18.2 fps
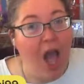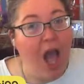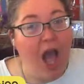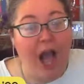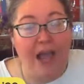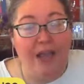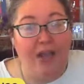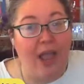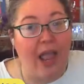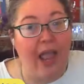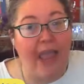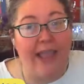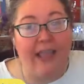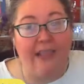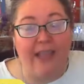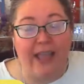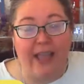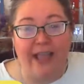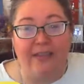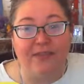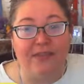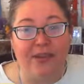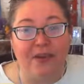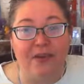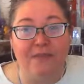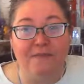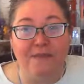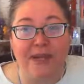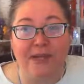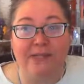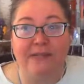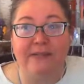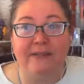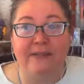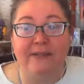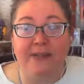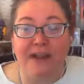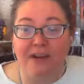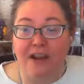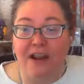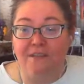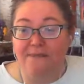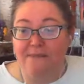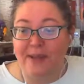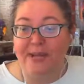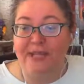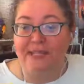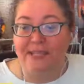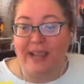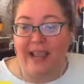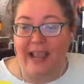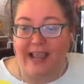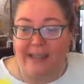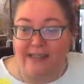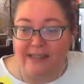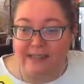There have been days